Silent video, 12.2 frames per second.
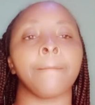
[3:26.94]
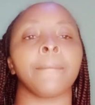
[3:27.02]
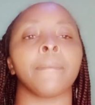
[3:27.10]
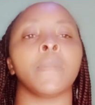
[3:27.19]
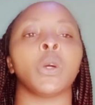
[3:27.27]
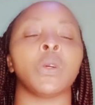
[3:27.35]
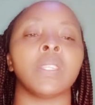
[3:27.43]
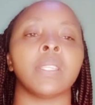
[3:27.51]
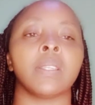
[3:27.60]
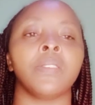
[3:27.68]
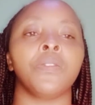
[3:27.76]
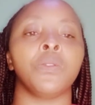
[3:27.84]
because
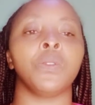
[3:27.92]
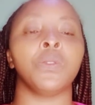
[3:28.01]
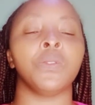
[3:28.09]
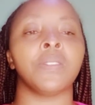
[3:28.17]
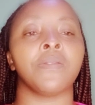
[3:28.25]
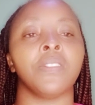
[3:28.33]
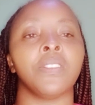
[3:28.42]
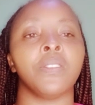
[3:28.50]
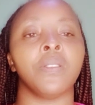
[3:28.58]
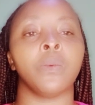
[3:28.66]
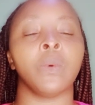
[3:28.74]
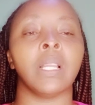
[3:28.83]
if you use
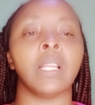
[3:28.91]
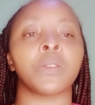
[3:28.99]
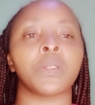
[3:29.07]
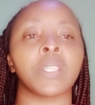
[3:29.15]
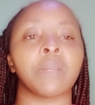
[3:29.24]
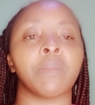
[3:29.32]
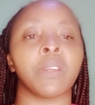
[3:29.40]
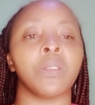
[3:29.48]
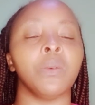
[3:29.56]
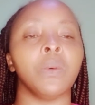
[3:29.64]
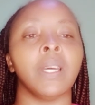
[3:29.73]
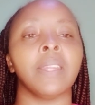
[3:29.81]
very well rotten
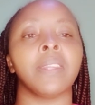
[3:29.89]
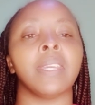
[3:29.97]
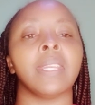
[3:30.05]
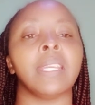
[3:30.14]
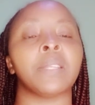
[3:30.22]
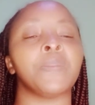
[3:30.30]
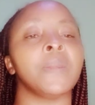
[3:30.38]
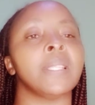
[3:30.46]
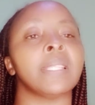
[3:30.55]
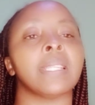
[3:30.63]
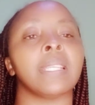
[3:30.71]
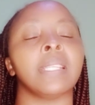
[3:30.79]
manure, then it
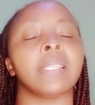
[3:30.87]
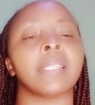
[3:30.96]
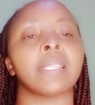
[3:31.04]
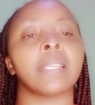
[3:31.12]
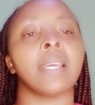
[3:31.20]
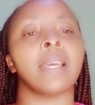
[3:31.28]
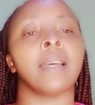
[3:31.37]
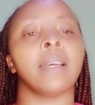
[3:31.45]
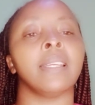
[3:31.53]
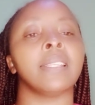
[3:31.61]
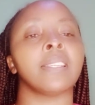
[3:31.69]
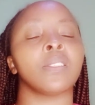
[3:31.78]
means it
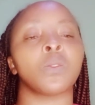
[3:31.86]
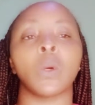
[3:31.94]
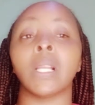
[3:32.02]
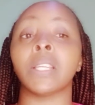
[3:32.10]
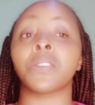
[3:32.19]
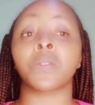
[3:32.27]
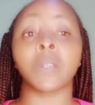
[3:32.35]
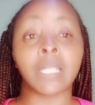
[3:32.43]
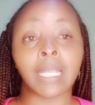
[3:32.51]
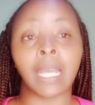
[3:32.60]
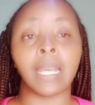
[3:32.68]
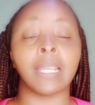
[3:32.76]
is well
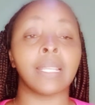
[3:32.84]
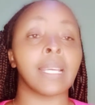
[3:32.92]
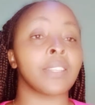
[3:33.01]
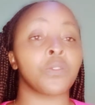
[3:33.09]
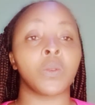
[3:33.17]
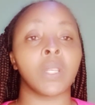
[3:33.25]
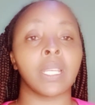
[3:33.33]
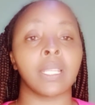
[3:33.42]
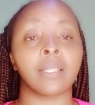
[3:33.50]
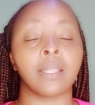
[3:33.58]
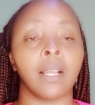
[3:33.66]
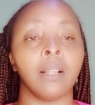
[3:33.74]
treated, it has treated
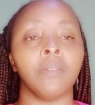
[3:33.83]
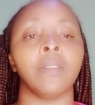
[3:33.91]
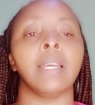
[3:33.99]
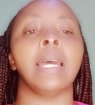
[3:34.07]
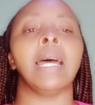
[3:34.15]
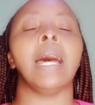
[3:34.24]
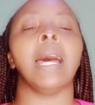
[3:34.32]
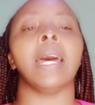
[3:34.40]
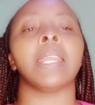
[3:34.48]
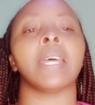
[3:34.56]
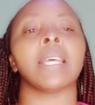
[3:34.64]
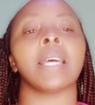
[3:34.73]
itself,
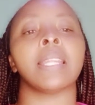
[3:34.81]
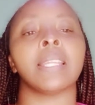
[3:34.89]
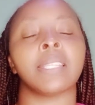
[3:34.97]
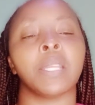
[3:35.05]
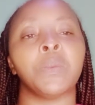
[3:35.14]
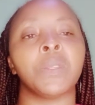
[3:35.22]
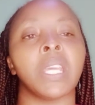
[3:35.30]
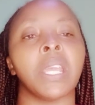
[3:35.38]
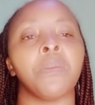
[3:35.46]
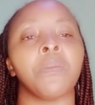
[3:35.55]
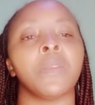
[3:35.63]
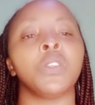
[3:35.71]
and at the same
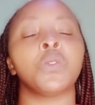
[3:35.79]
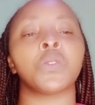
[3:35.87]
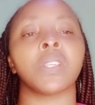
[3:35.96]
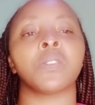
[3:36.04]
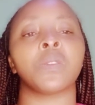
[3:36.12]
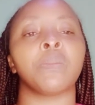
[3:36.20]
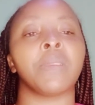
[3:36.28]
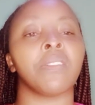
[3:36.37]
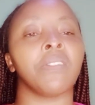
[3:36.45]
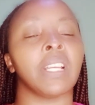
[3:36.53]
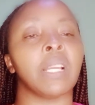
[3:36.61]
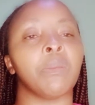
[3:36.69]
time nutrients will be
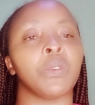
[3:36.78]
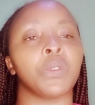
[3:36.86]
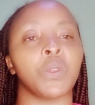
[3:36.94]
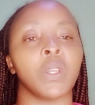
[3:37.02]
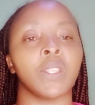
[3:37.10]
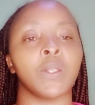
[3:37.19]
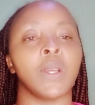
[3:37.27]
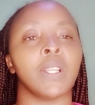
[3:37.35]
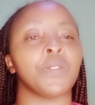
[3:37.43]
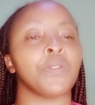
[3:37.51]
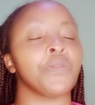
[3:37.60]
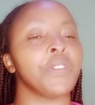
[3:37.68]
available to your soil.
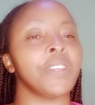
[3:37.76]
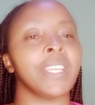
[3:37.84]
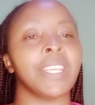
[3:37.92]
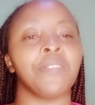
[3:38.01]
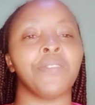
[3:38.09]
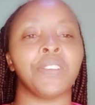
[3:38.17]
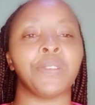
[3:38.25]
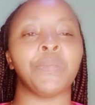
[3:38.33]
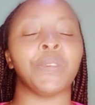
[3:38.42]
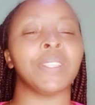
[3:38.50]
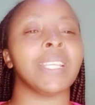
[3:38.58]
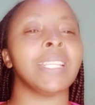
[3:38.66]
So very key, very
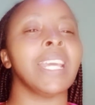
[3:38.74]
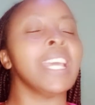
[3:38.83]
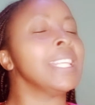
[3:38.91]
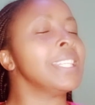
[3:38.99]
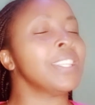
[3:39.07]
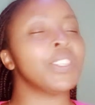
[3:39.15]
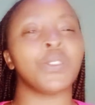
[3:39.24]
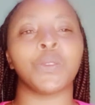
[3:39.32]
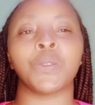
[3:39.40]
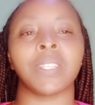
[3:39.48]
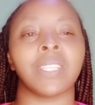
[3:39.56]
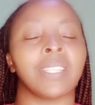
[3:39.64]
important, just
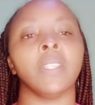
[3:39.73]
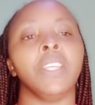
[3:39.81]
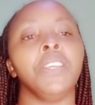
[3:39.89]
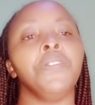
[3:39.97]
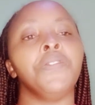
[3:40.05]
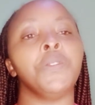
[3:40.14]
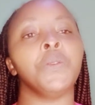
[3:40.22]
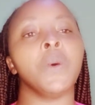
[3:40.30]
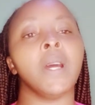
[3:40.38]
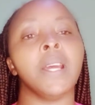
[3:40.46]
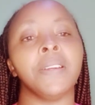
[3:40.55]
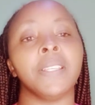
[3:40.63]
use it. If you
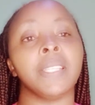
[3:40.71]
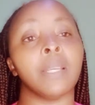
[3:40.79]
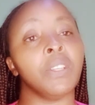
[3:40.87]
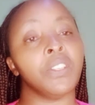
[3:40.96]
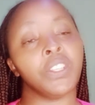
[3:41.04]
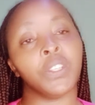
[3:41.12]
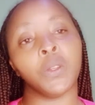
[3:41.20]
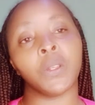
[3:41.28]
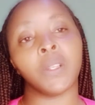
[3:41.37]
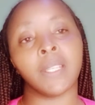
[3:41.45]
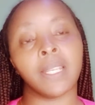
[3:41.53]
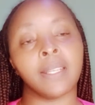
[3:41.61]
are establishing your
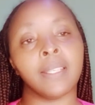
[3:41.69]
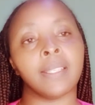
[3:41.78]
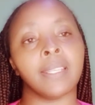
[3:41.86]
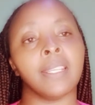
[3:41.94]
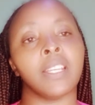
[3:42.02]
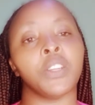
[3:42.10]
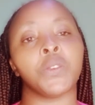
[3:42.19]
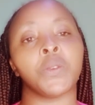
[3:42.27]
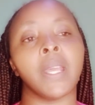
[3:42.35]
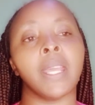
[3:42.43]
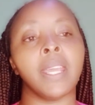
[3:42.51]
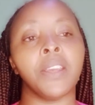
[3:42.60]
nurseries in a
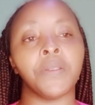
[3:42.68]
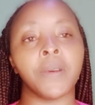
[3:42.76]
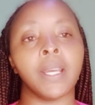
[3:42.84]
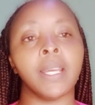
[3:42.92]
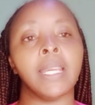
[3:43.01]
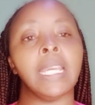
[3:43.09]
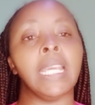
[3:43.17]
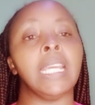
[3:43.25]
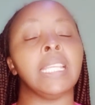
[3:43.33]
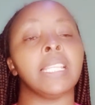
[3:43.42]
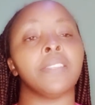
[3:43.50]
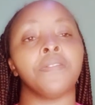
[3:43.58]
dry area,
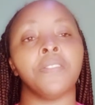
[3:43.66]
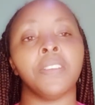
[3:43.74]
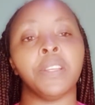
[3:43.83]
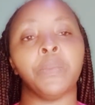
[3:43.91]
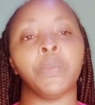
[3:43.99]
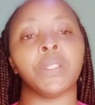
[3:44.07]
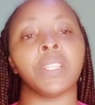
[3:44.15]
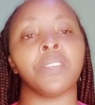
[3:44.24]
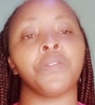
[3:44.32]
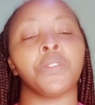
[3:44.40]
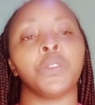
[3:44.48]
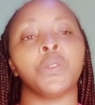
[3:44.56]
it is very important
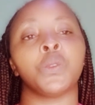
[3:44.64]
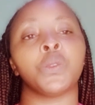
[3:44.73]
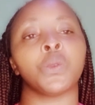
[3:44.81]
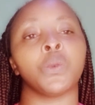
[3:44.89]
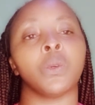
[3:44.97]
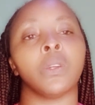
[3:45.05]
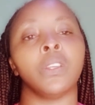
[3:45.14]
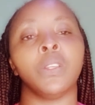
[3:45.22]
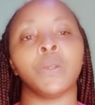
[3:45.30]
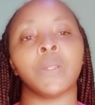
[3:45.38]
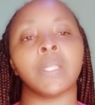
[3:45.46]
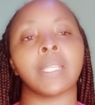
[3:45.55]
for you to
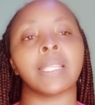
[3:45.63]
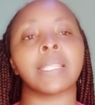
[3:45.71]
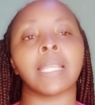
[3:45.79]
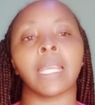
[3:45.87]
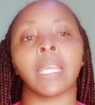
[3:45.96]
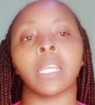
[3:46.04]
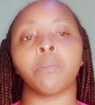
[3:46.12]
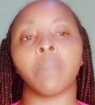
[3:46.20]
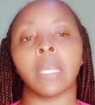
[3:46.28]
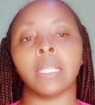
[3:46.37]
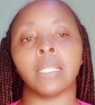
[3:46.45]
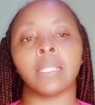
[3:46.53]
use sunken
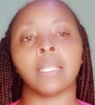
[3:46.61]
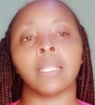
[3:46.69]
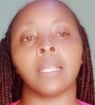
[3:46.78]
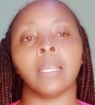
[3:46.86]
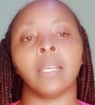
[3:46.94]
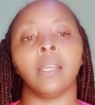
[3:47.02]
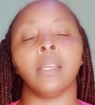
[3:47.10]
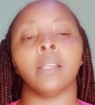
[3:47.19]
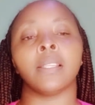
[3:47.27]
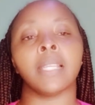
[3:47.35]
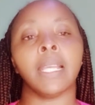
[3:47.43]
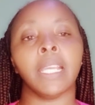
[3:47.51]
beds.
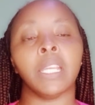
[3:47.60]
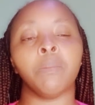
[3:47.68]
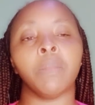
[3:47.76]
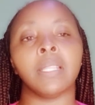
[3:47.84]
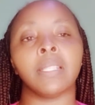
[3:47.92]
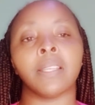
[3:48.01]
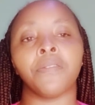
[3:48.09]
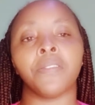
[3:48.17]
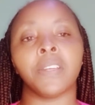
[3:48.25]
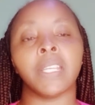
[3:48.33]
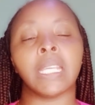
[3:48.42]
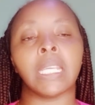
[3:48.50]
Sunken beds are
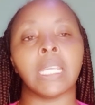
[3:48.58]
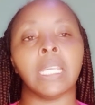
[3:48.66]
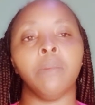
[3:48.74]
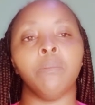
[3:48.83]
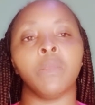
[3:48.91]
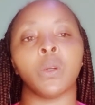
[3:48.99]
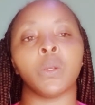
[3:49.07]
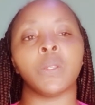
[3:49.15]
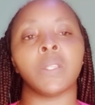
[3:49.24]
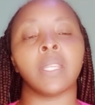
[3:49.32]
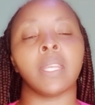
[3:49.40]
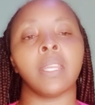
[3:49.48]
very key
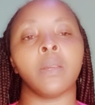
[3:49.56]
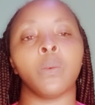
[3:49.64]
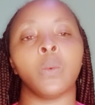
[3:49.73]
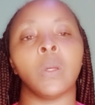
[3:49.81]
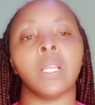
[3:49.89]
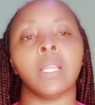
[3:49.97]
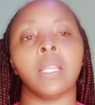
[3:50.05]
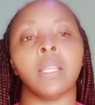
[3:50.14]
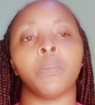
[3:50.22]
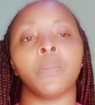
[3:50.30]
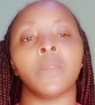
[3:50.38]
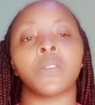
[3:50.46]
because they will
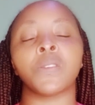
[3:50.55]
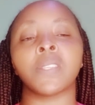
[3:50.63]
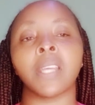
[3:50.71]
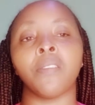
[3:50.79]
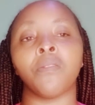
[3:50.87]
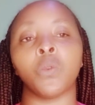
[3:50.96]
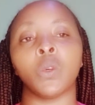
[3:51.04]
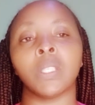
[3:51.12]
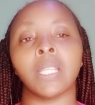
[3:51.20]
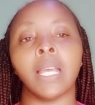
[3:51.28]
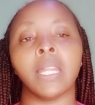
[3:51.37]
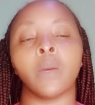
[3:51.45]
reserve
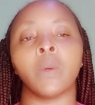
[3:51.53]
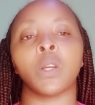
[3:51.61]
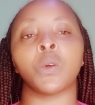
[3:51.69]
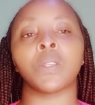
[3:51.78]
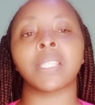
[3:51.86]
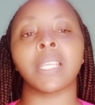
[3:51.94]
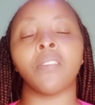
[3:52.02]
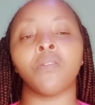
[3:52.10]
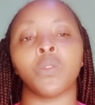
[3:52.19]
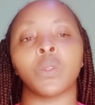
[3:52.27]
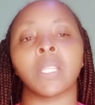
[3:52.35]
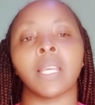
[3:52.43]
water, they will conserve
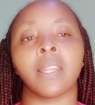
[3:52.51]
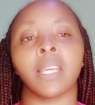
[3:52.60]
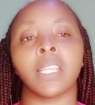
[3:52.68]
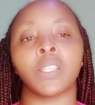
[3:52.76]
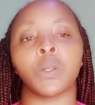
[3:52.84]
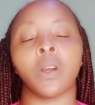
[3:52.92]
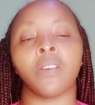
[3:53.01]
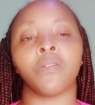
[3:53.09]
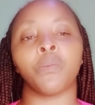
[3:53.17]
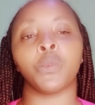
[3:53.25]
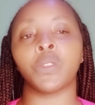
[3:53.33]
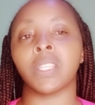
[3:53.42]
water that you have
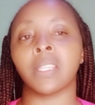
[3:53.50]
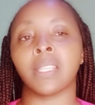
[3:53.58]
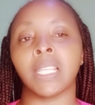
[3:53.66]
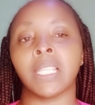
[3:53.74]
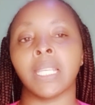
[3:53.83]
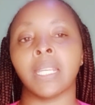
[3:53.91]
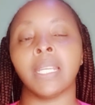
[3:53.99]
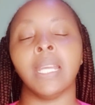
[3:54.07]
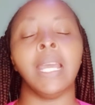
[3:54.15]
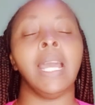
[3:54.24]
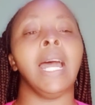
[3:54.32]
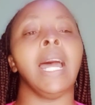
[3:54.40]
put in the nursery,
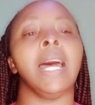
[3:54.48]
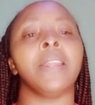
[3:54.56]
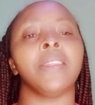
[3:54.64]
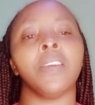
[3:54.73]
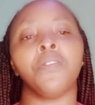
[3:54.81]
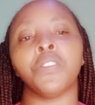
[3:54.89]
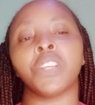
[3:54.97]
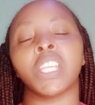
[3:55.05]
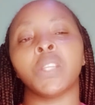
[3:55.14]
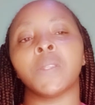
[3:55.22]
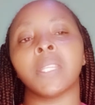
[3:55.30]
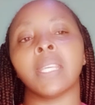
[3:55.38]
and therefore
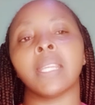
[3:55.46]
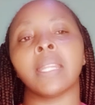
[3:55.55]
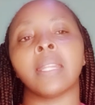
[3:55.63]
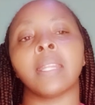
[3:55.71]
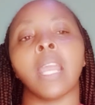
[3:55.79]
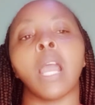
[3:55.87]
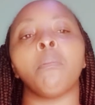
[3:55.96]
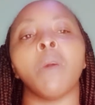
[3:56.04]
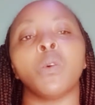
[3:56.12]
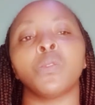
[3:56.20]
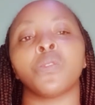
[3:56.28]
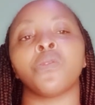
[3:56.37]
reducing the
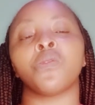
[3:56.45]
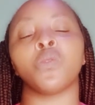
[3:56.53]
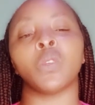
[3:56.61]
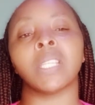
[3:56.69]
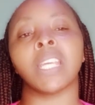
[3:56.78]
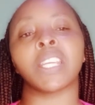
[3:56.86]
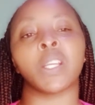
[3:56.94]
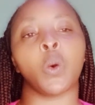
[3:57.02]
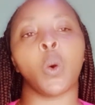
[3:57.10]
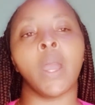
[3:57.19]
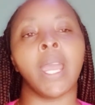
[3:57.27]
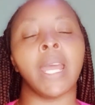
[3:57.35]
amount of water
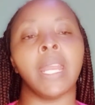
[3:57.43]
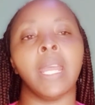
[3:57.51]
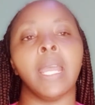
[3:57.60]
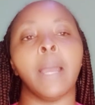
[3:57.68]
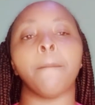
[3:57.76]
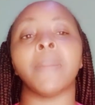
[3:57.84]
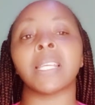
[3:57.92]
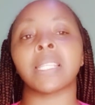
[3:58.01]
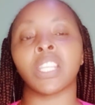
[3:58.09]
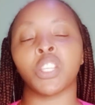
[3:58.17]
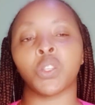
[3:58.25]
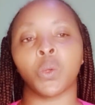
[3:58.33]
required per
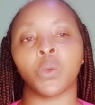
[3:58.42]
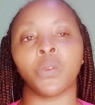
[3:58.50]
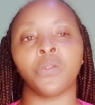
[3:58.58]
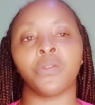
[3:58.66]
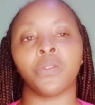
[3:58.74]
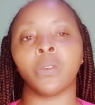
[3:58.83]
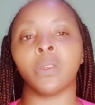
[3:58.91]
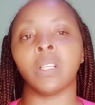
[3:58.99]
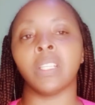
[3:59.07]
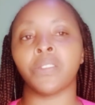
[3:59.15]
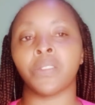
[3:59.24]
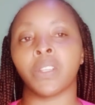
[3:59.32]
session of
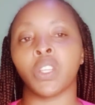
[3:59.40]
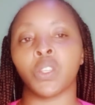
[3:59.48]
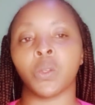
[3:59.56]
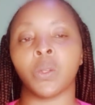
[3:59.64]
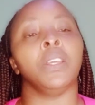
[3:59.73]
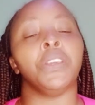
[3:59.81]
irrigation.